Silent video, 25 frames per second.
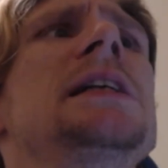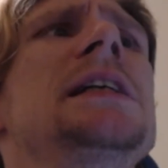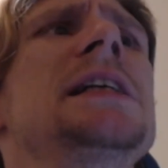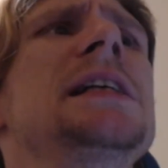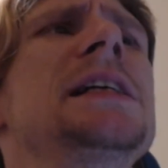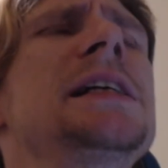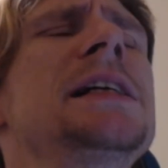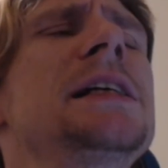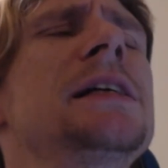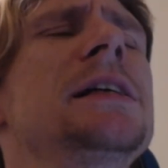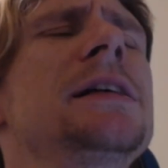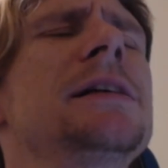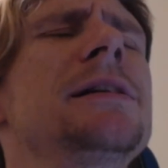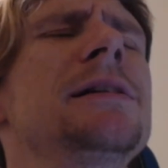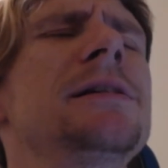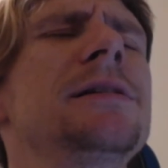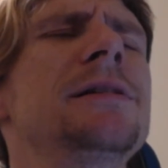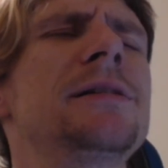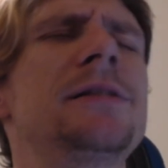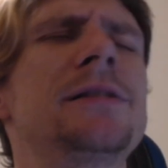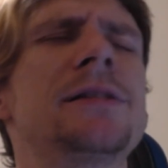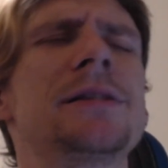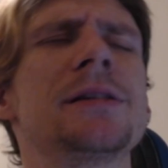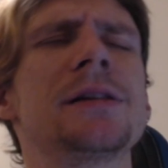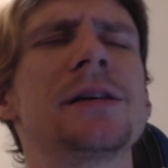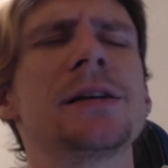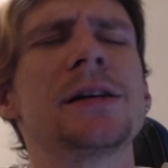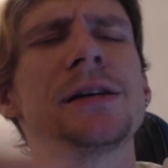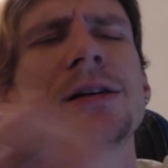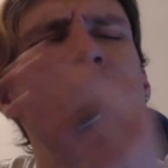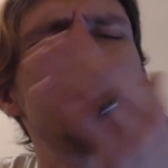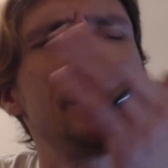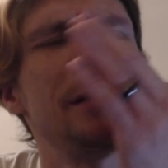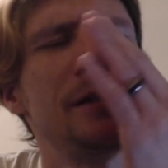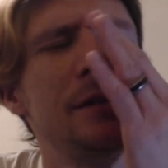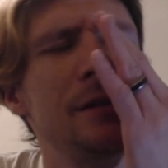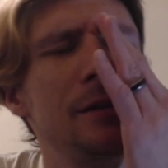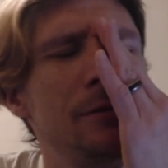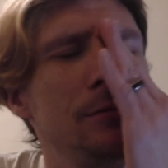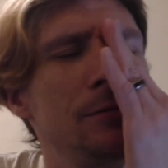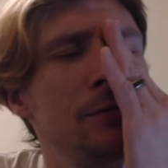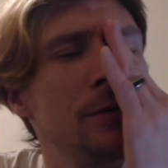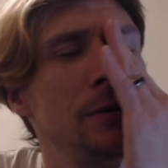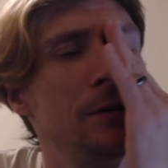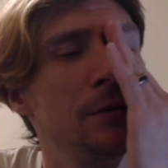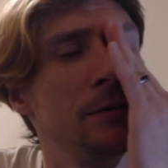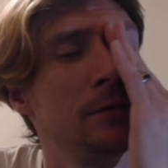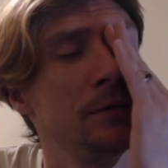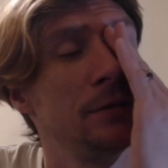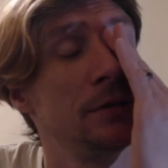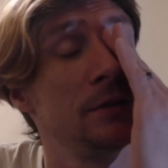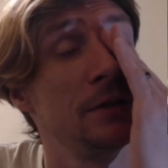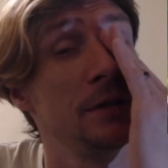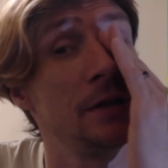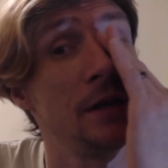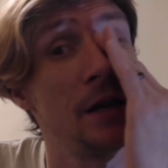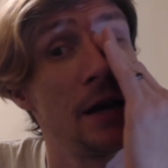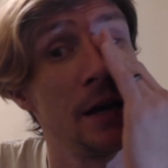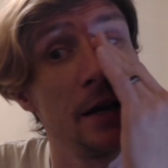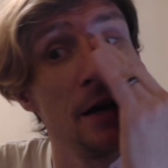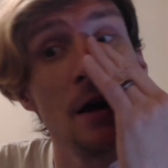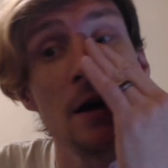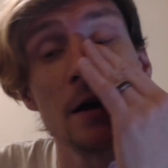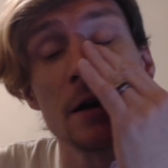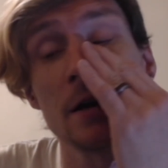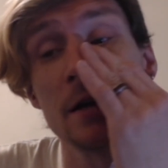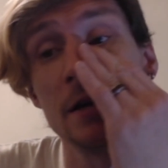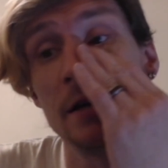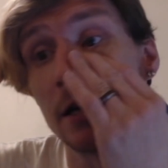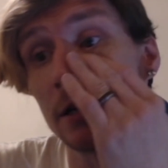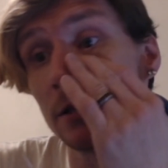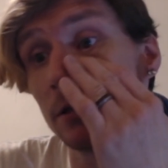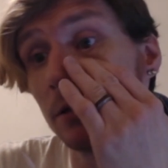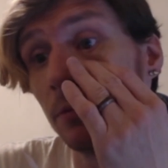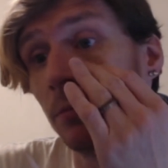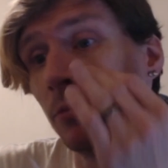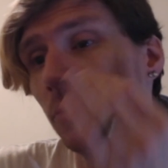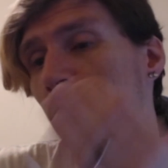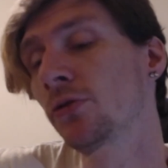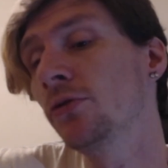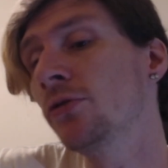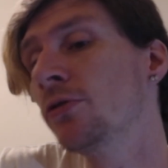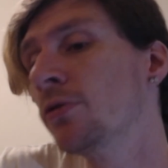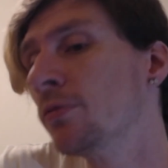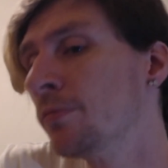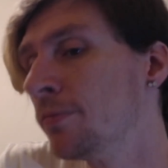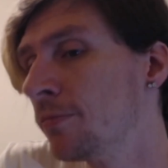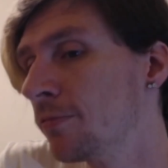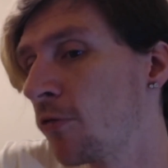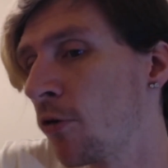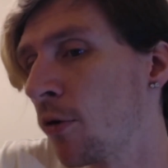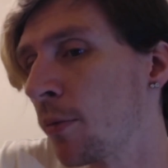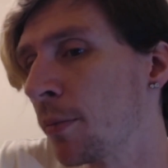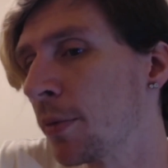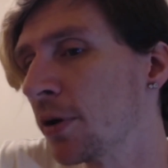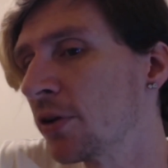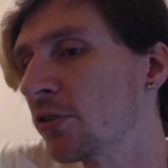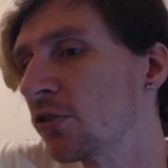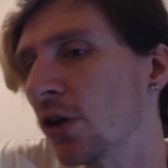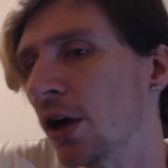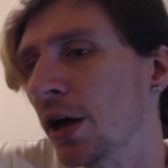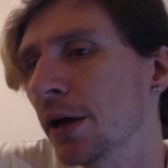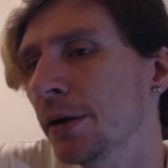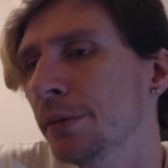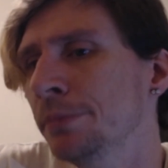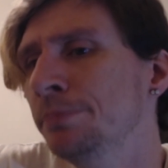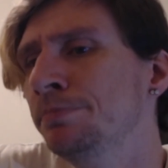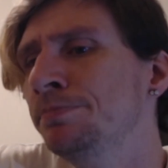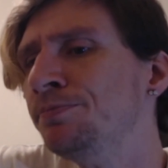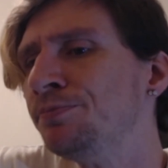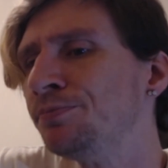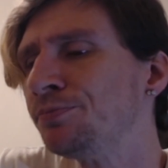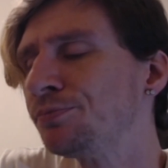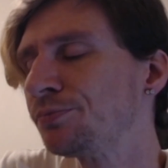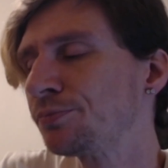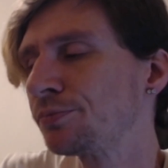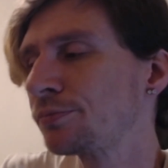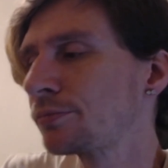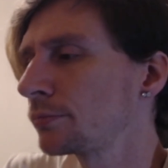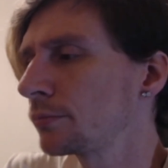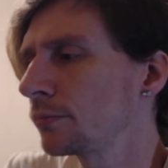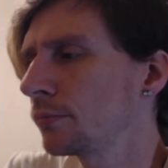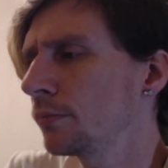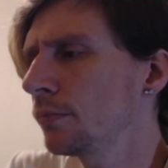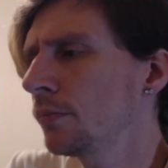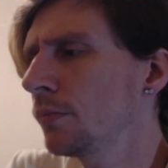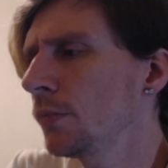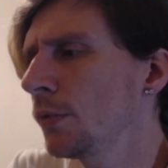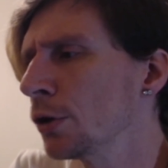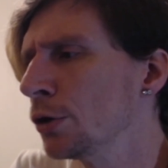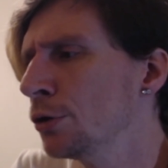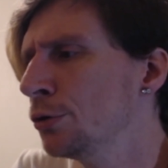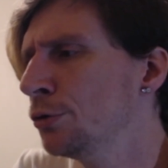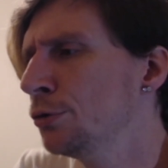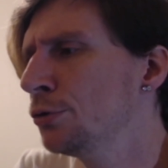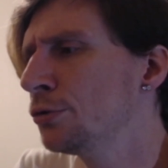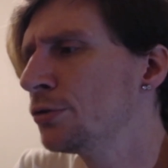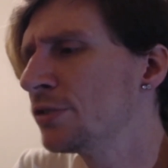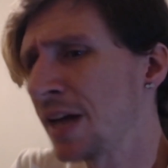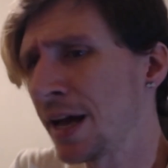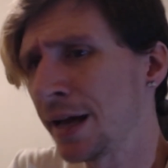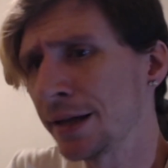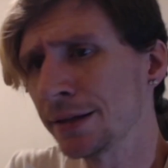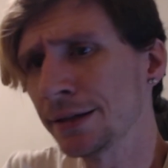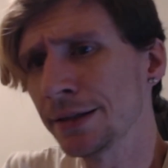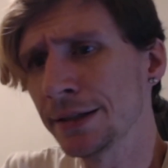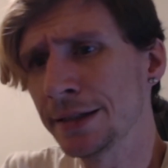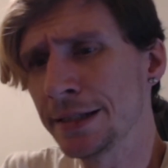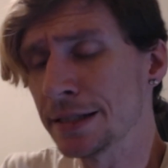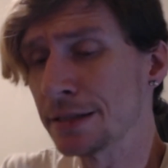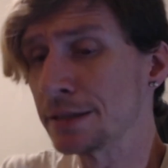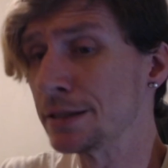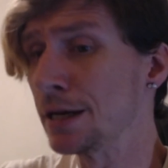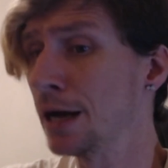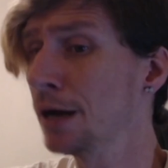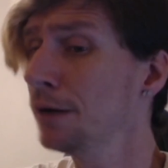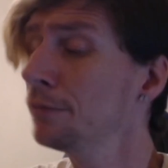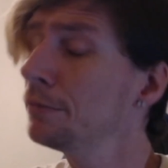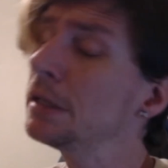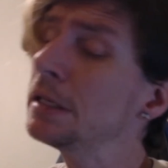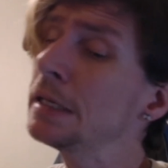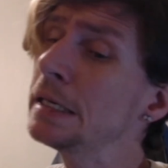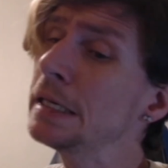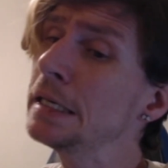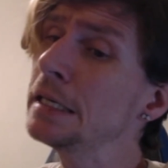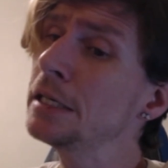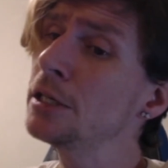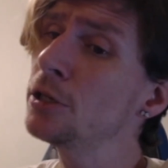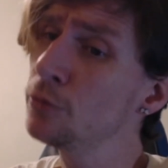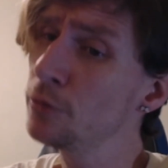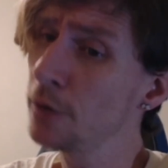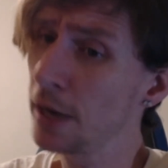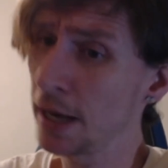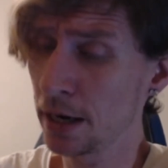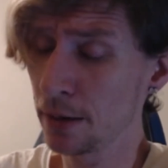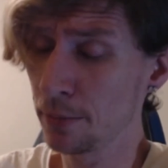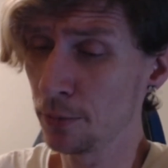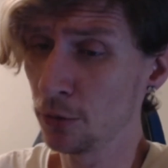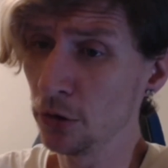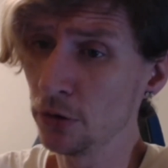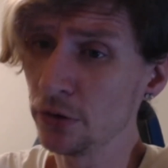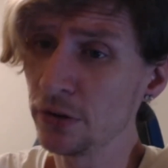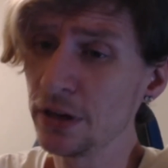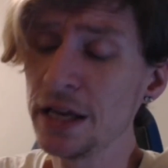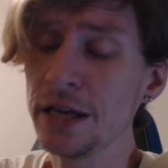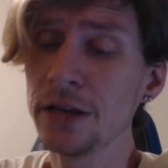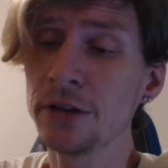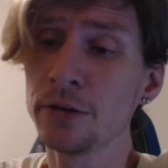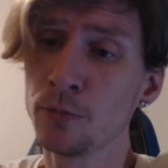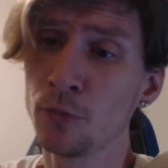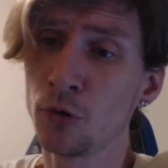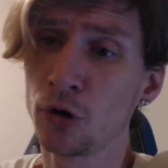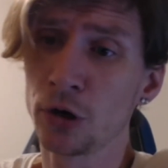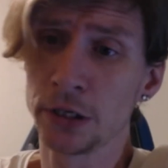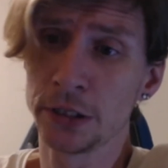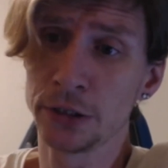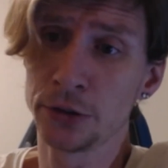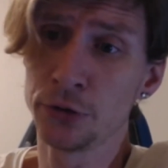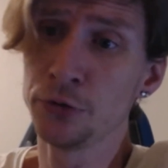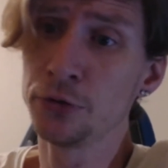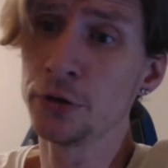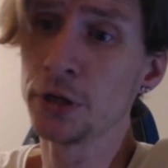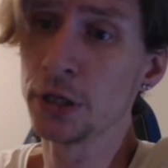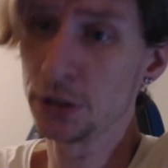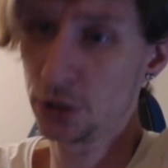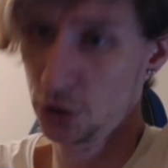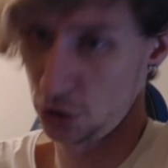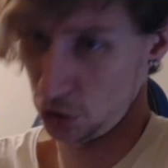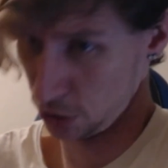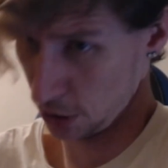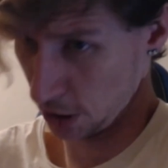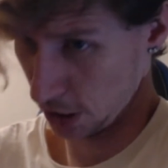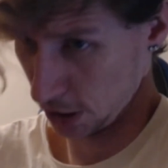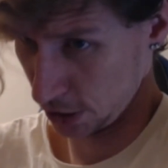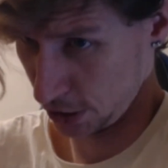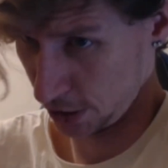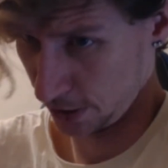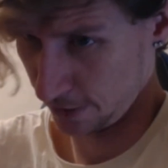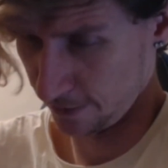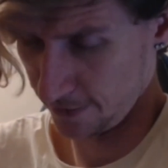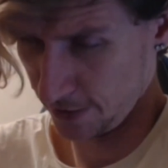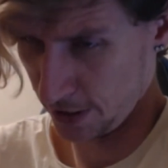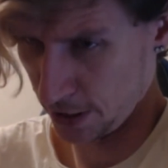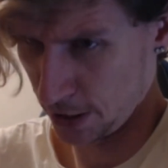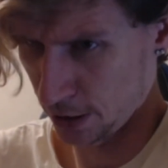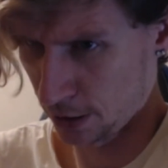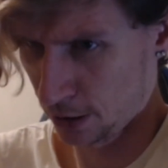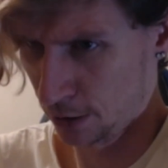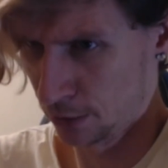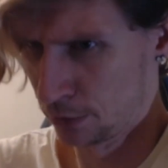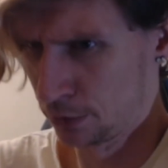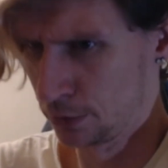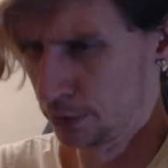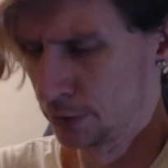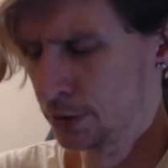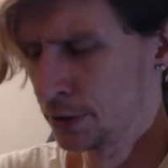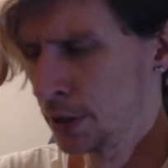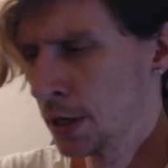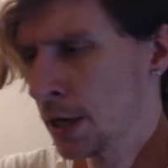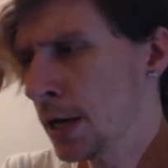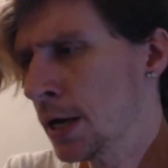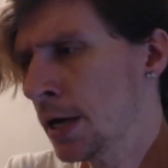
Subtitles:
is, what was it? I got Kinectimals for my son, who sadly is not really into animals. He's more into construction vehicles.